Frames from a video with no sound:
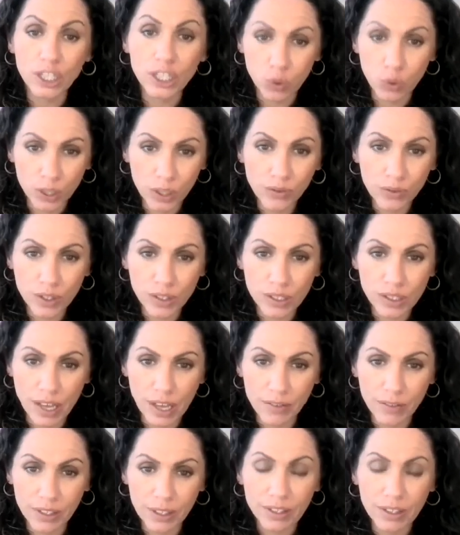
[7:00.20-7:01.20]

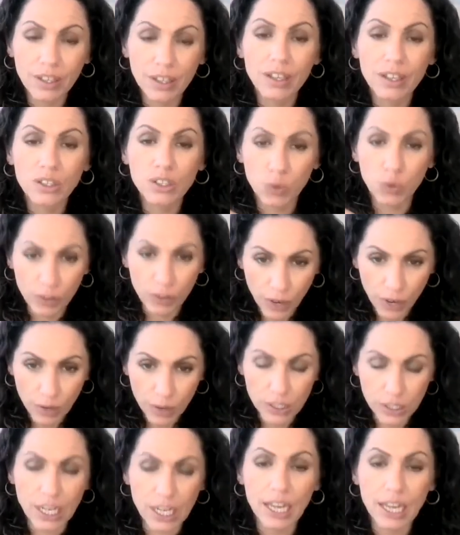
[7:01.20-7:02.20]
24/7, 24
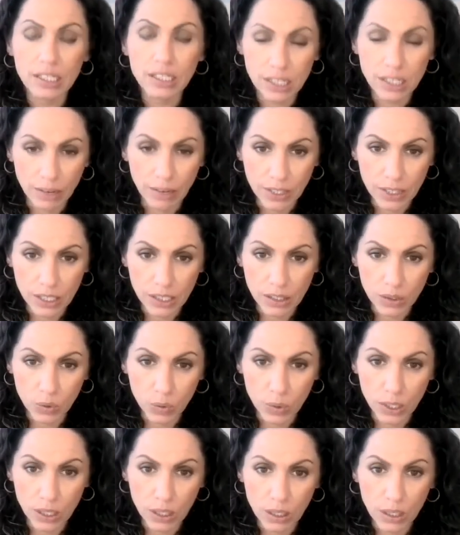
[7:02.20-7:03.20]
hours a day, 7 days a
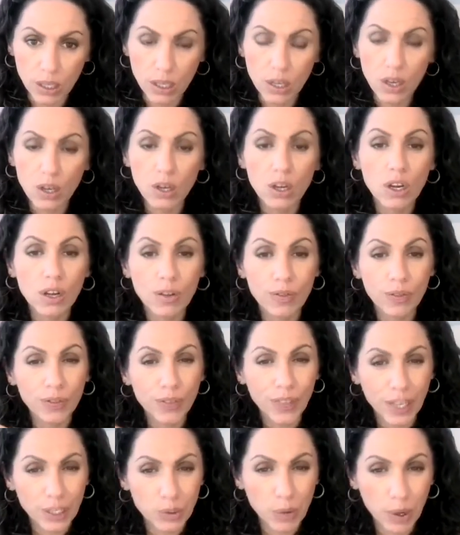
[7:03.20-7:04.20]
week.
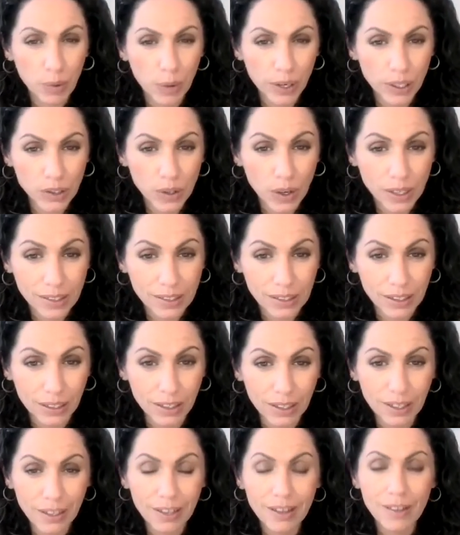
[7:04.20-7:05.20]
That's why we're exhausted.
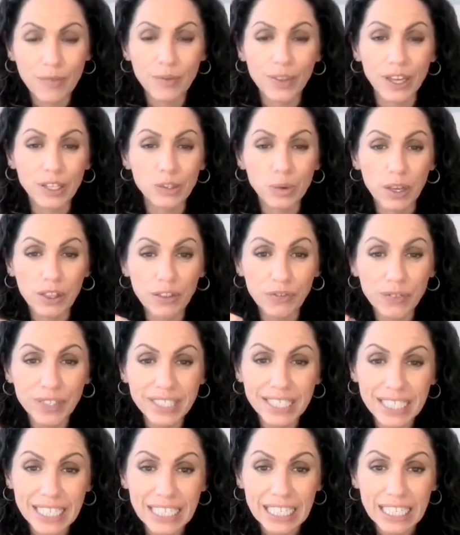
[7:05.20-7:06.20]
That's why the
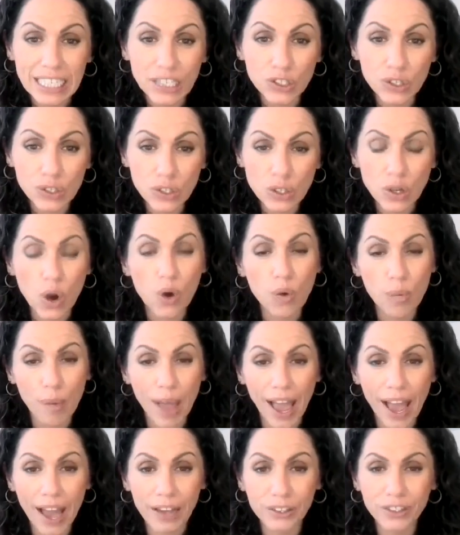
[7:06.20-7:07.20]
fatigue is so
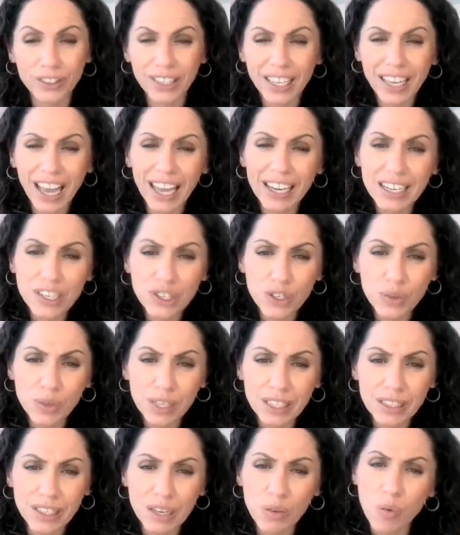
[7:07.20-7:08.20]
bad. You're like, I didn't do
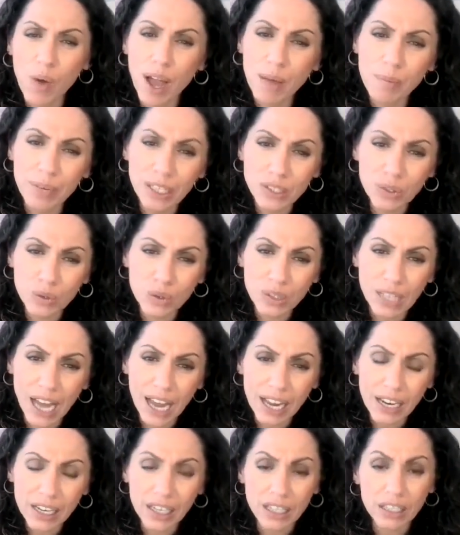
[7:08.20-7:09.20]
anything. Why am I so
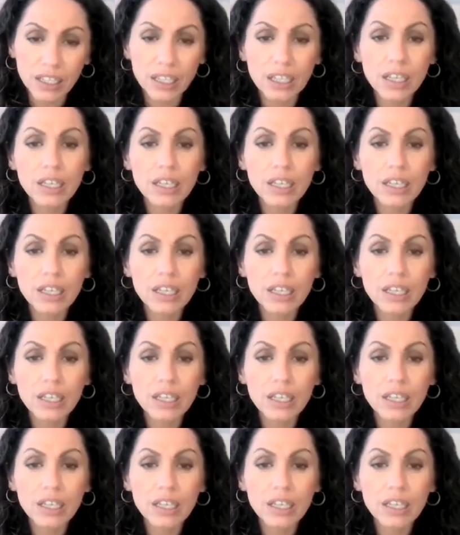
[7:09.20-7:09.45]
tired?